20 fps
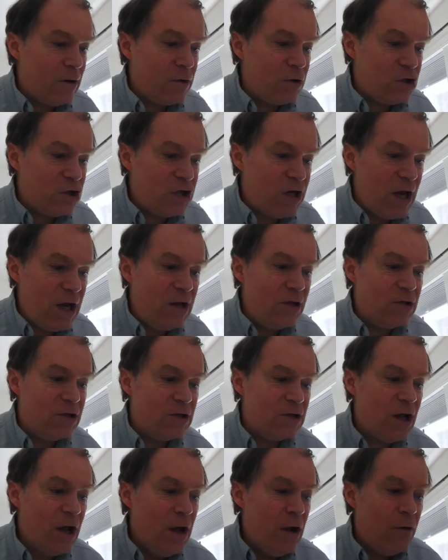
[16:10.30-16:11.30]

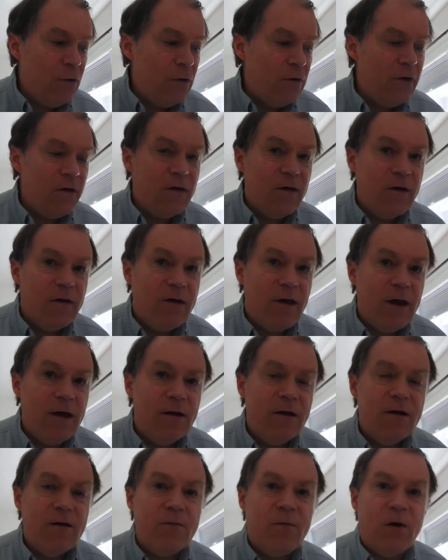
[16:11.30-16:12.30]
changes with the
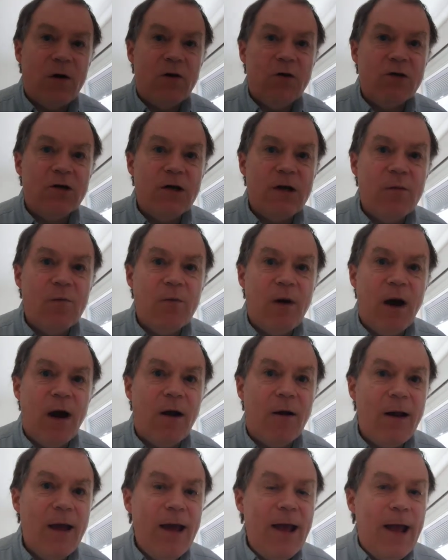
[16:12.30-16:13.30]
Sasanian Persian
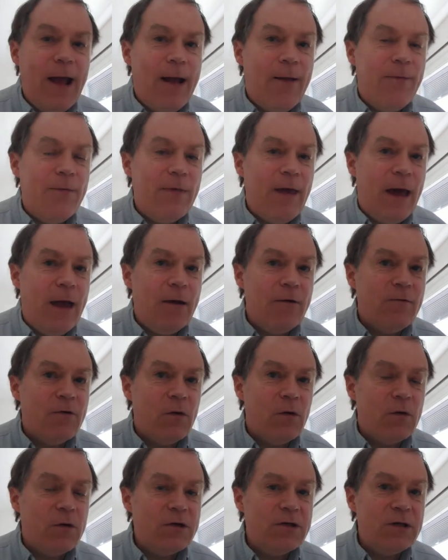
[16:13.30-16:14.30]
Empire. And that, of
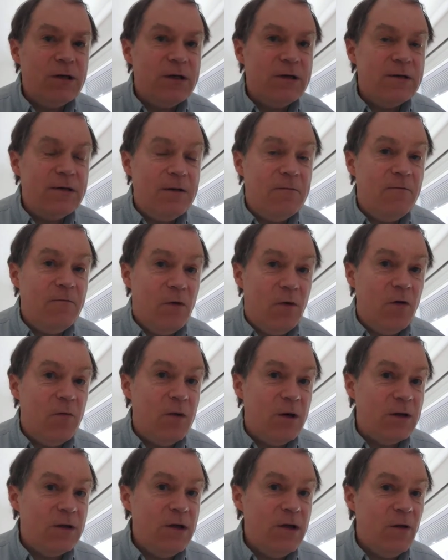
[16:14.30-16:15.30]
course, is a very
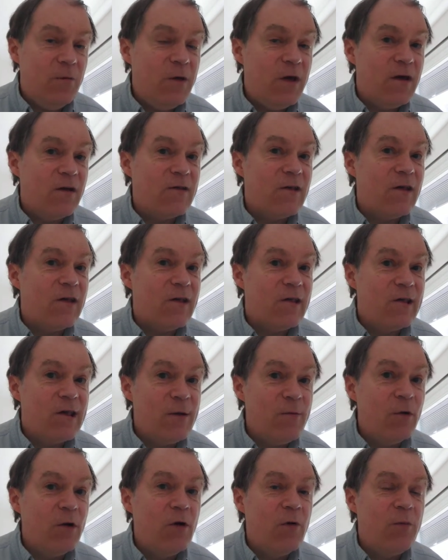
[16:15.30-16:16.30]
big deal because a
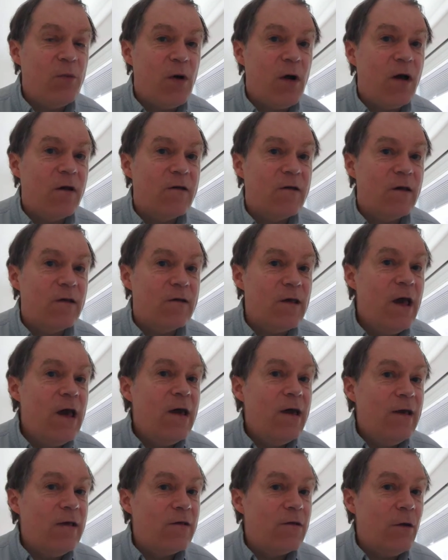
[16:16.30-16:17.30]
similar process
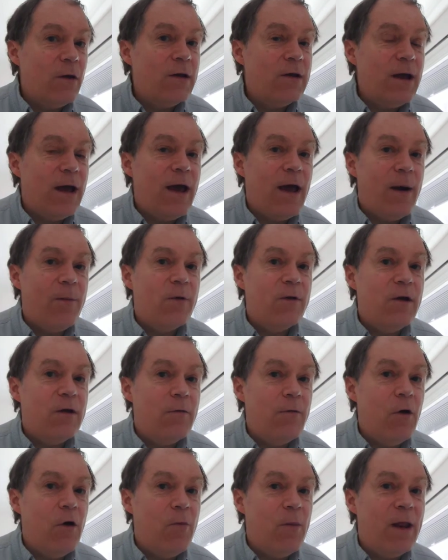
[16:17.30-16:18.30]
is going to happen
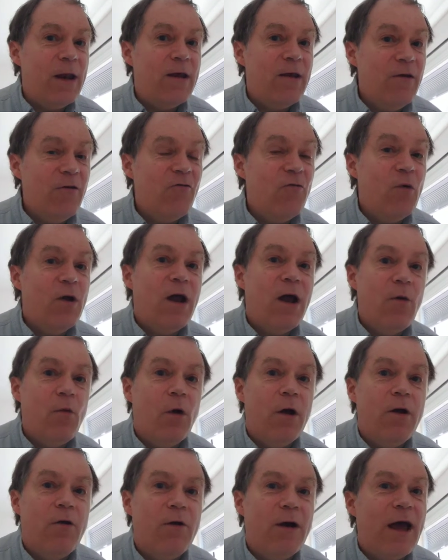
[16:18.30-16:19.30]
in Rome. And here's what I
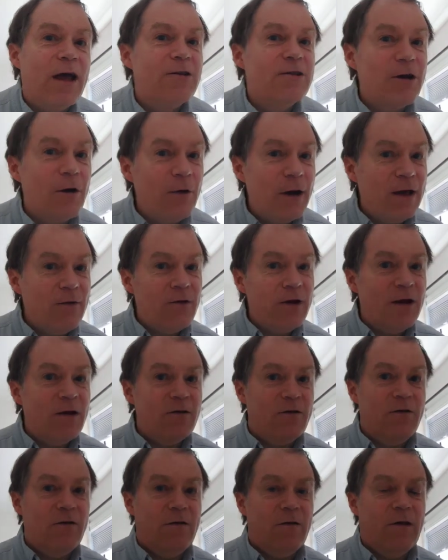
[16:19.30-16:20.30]
wonder, and I don't have an
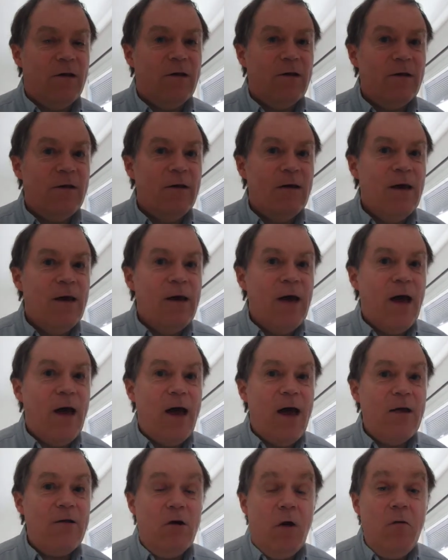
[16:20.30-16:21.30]
answer to this.
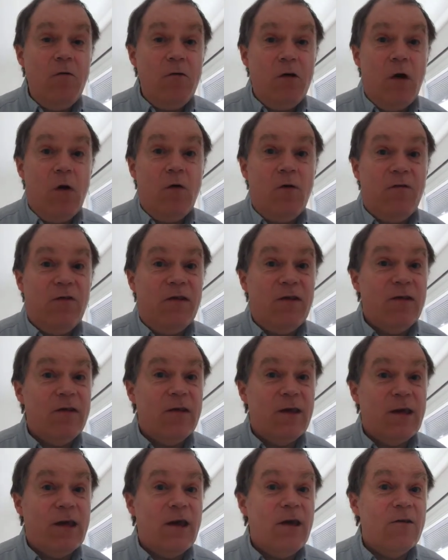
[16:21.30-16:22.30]
I don't know if this
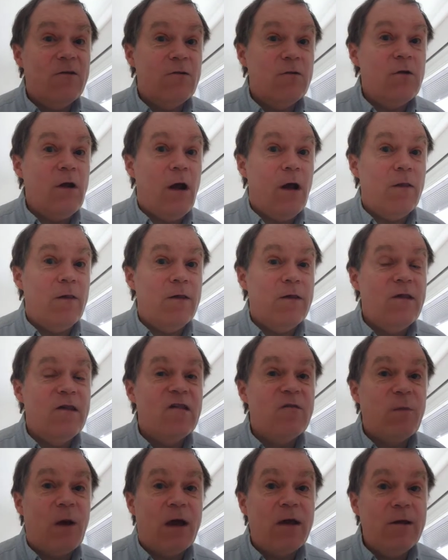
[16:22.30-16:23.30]
is the case or not. This is
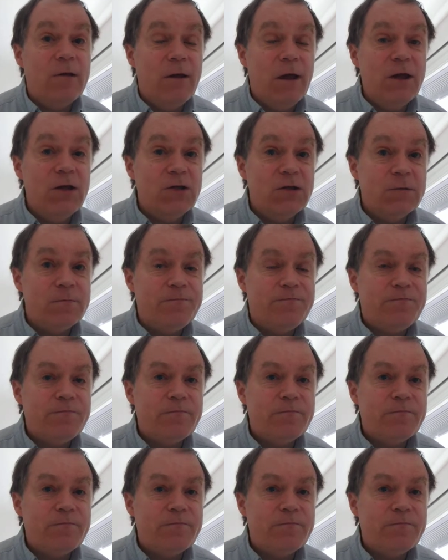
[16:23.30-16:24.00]
speculation.